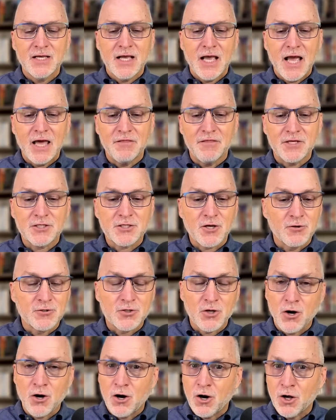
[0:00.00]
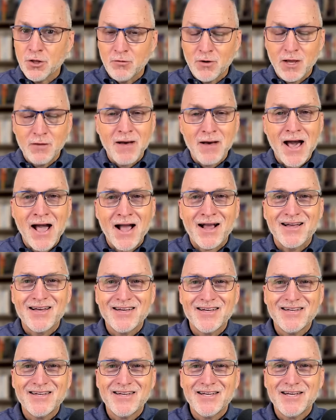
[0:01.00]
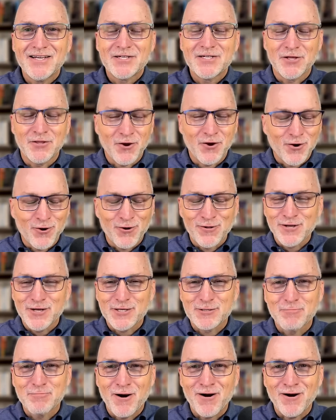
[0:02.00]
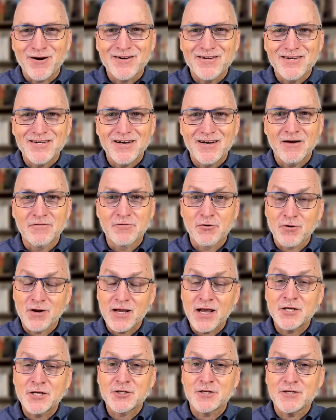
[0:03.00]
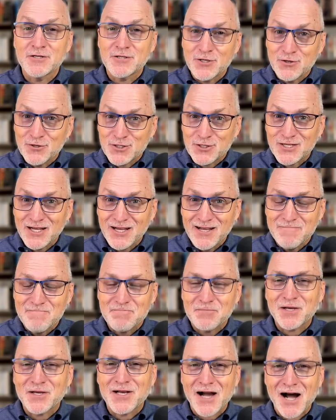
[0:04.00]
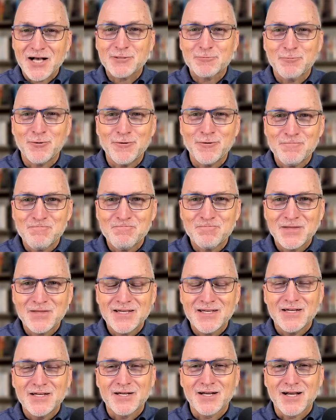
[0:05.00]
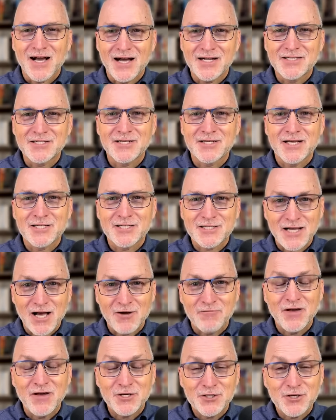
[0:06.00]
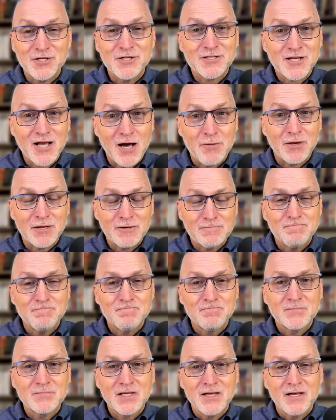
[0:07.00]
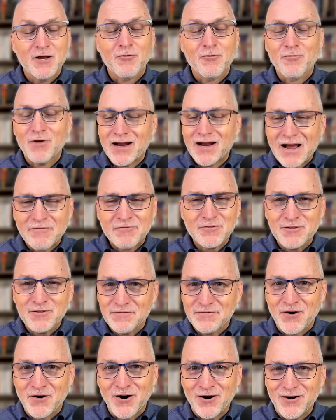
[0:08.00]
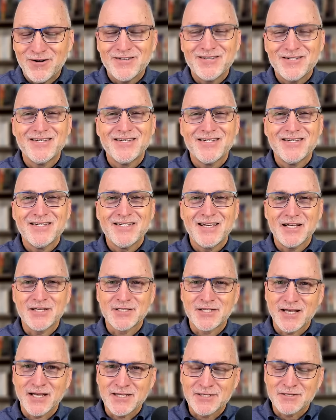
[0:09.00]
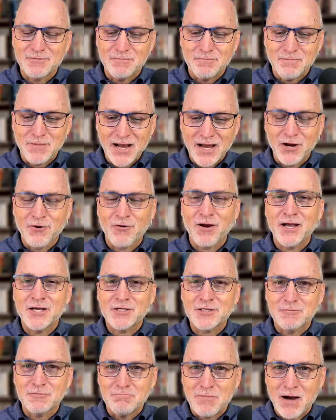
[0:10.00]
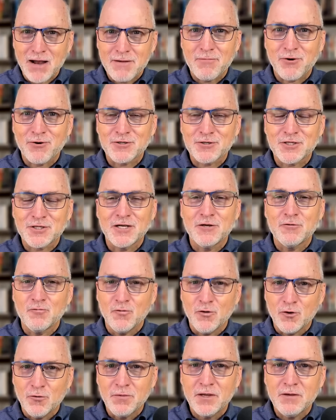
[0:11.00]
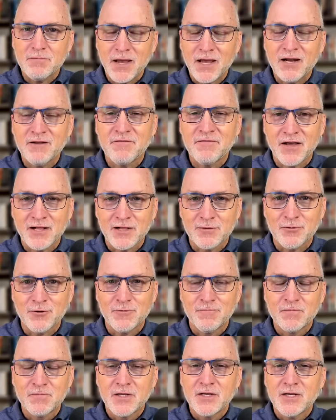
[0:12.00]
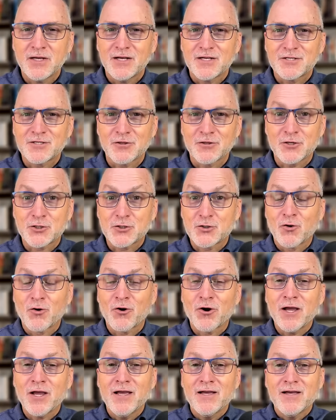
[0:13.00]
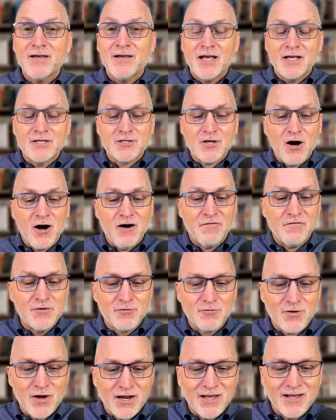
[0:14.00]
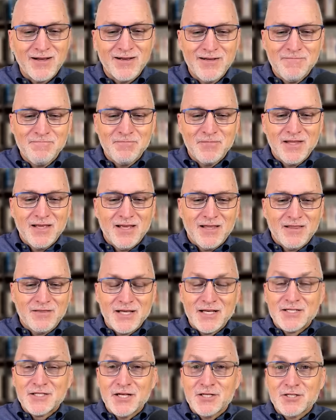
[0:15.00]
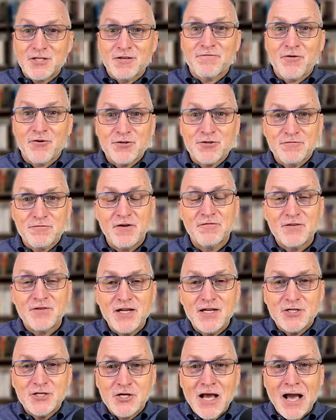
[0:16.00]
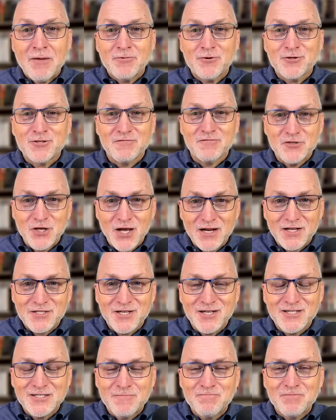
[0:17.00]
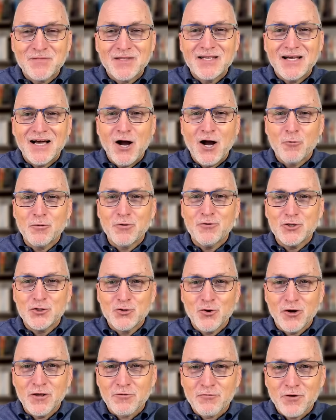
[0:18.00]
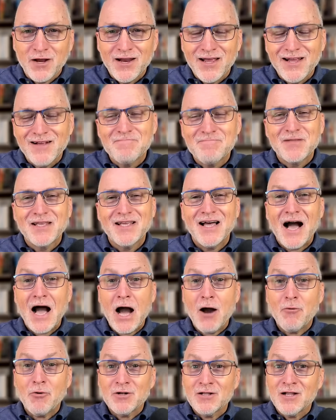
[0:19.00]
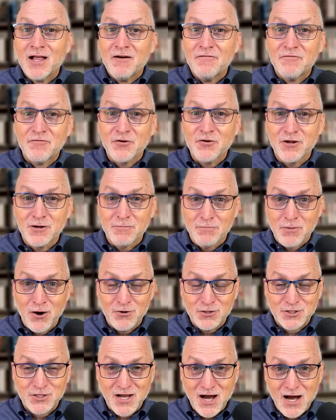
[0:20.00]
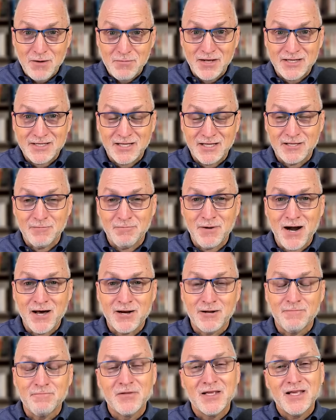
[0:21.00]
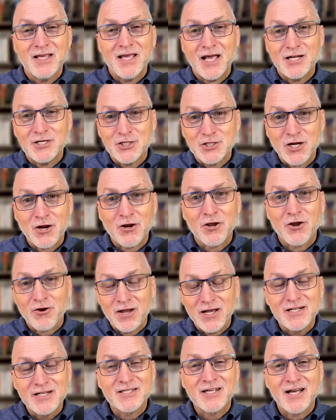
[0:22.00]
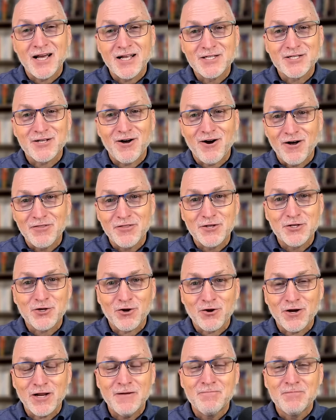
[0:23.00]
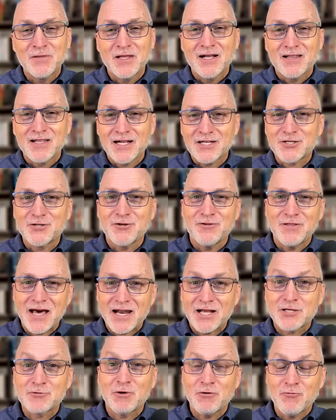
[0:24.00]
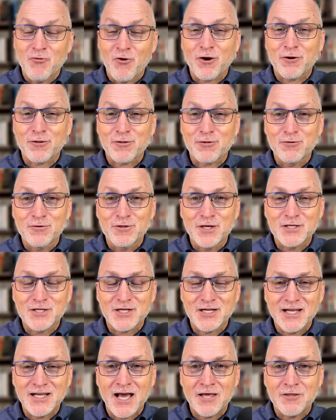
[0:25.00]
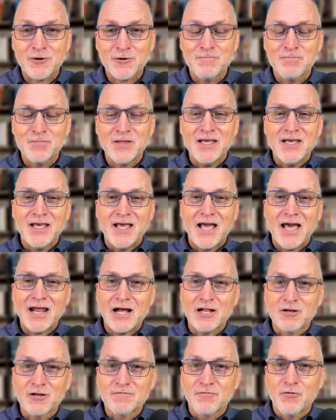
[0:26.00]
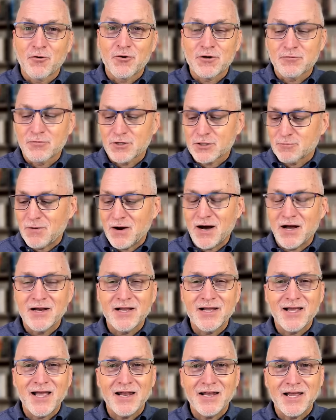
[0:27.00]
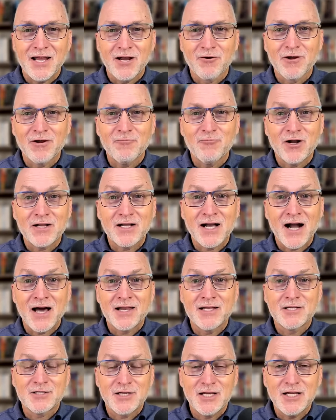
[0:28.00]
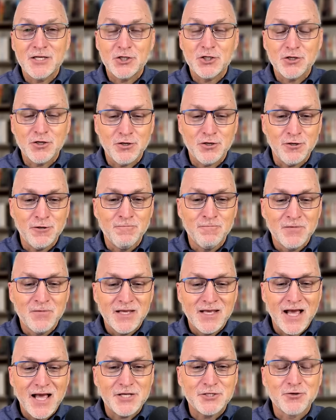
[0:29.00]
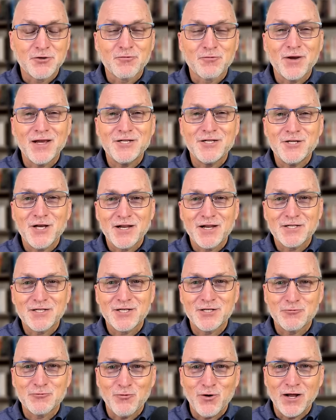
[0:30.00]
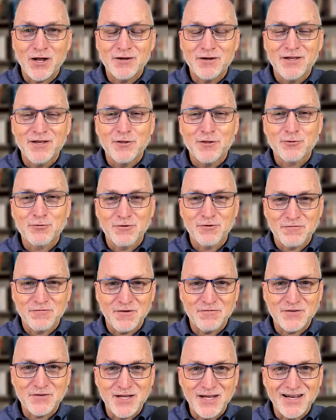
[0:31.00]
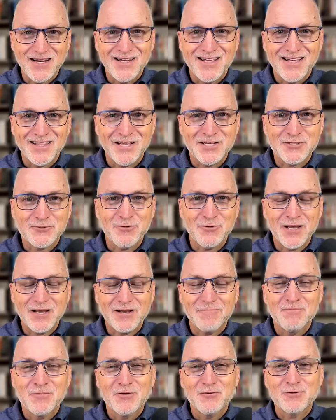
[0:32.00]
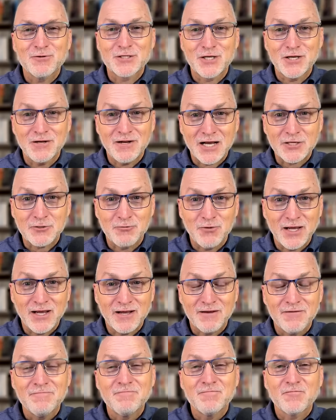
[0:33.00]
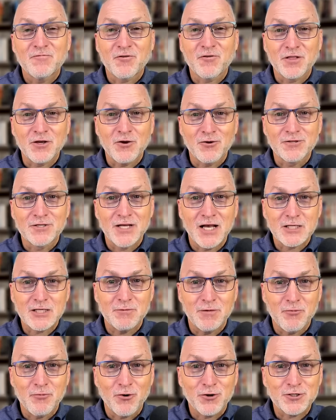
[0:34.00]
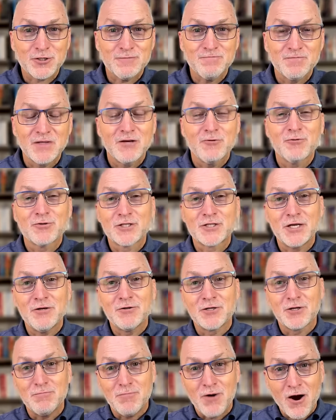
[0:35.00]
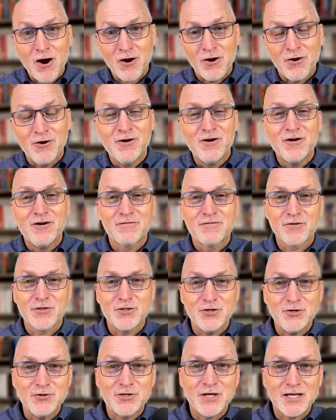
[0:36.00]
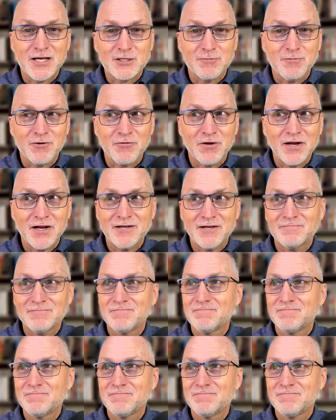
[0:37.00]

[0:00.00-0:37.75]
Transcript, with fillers: And this goes all the way back to the earliest part of creation. Do you see the gospel? God says salvation is coming. Right after the fall, he says, "My grace, my mercy will be made available." So the story is off and running. This is the first 15 chapters of Genesis. I hope you enjoy the reading. I would love for you to post comments at the bottom and share your insights on the journey. Let's do that as we work through this together. And I look forward to responding and hearing what God is teaching you as you read Genesis 1 through 15 this week. We'll see you next week for the Old Testament portion. We'll see you tomorrow for the New Testament reading.